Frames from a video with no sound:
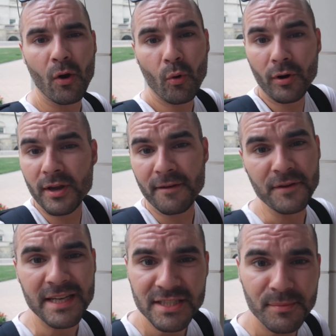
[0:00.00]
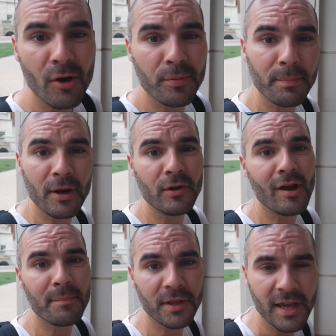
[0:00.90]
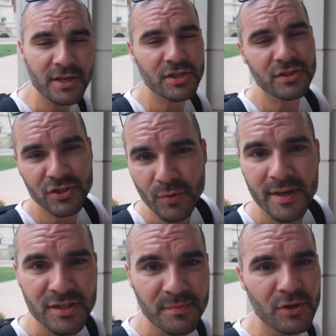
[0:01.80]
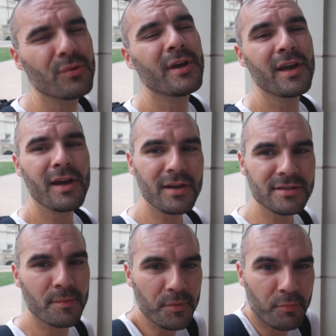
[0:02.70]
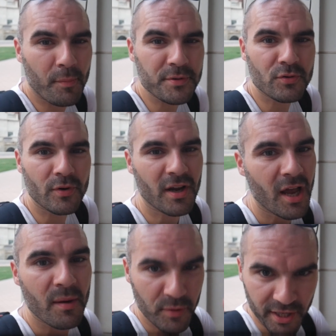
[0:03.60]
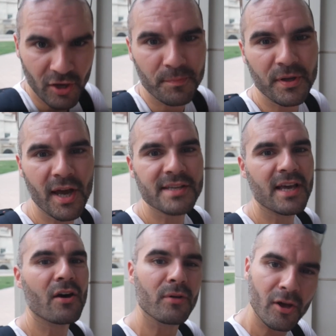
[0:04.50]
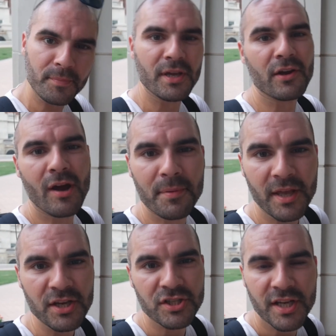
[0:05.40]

Or if you need some help preparing your application to SMU, hit us up with purposecore.com. We can help you guys out, help you get your application